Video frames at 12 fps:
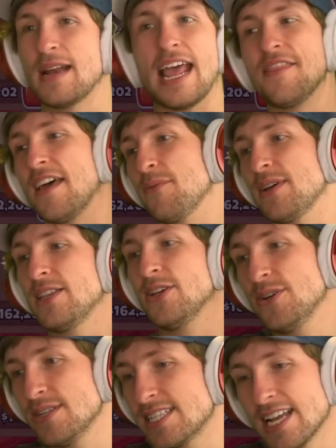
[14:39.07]
and then we
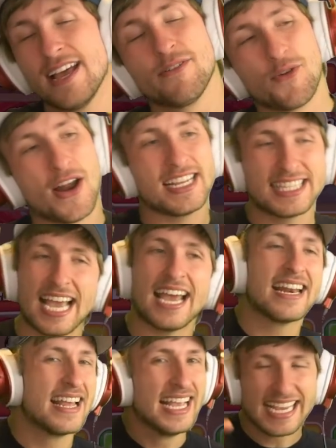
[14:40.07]
lose right then.
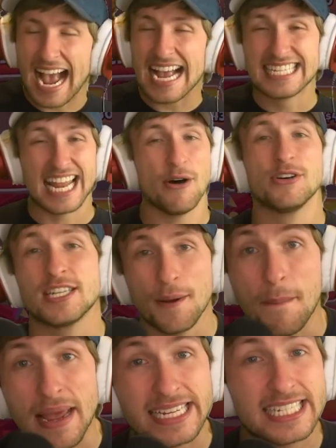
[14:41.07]
Guys, that was
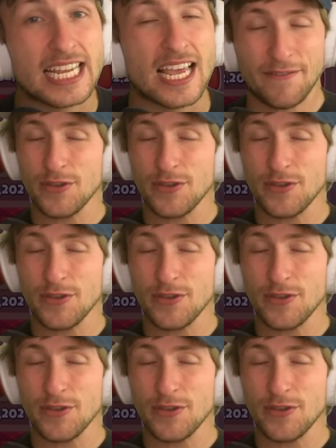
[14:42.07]
amazing. If